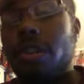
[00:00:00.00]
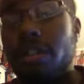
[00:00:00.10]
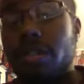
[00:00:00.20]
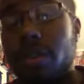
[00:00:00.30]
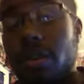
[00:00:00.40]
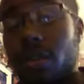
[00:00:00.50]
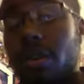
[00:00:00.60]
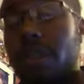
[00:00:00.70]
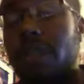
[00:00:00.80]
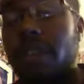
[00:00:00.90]
Just went
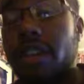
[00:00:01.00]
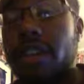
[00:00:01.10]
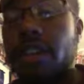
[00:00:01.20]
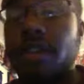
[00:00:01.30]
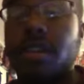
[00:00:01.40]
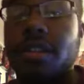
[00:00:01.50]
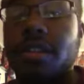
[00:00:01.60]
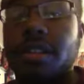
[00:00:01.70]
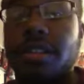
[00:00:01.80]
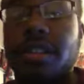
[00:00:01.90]
off the air
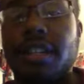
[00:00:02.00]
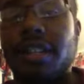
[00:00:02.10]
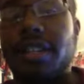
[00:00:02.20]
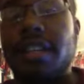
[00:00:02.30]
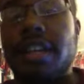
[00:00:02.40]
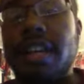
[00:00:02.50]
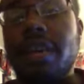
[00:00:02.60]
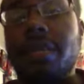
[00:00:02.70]
just a couple